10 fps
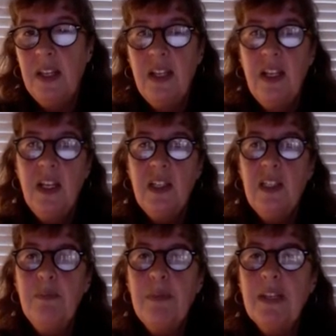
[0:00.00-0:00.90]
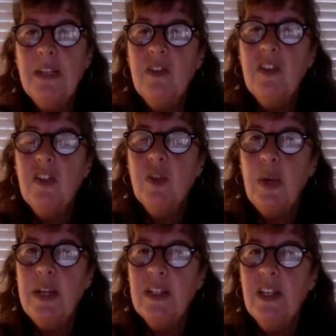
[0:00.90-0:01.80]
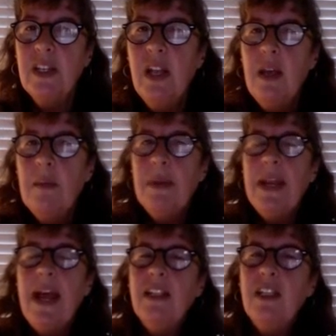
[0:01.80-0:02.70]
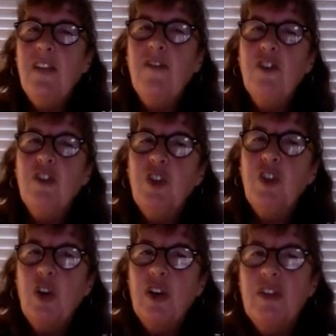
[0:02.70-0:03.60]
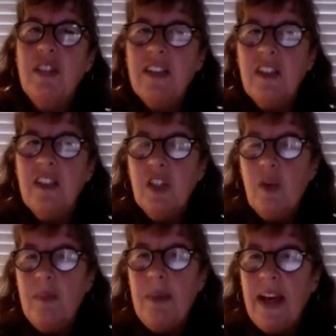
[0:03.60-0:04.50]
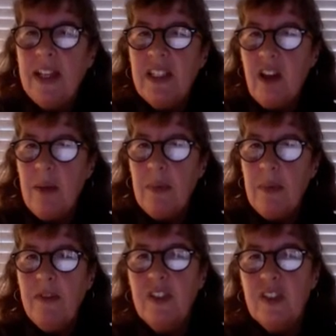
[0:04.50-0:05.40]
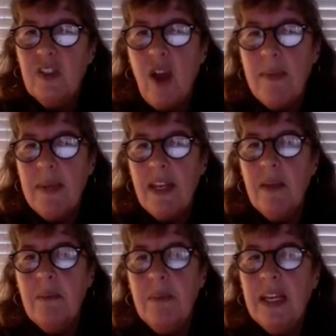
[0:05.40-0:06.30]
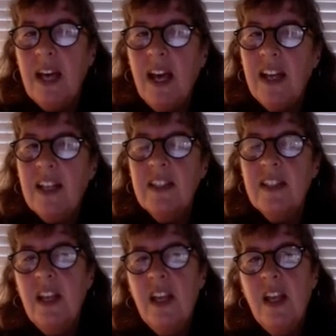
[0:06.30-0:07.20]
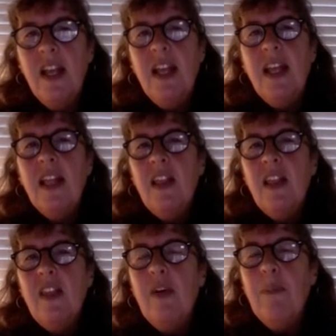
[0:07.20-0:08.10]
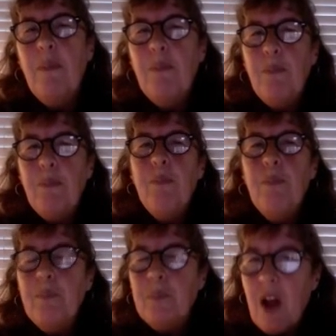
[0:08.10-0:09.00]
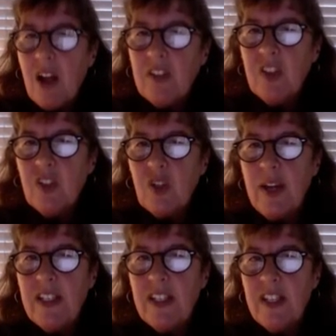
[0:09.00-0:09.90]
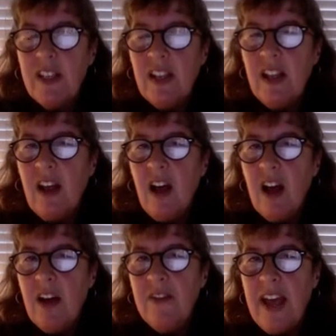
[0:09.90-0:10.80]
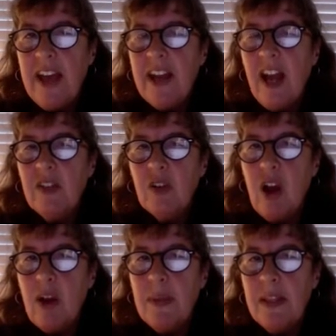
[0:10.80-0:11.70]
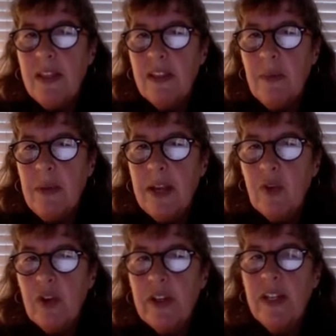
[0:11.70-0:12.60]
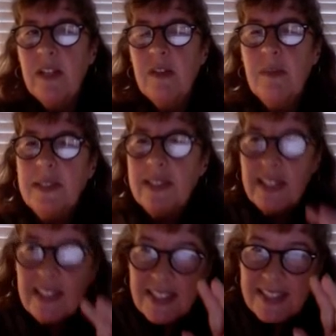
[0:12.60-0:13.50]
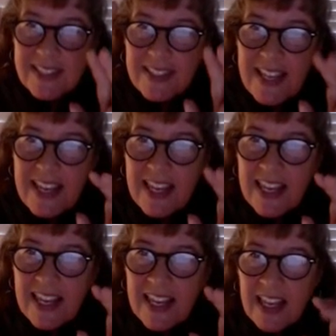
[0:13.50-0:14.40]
spill situation, but actually first order doesn't do a bad job of describing it because the concentration of that hydrocarbon that the microorganisms see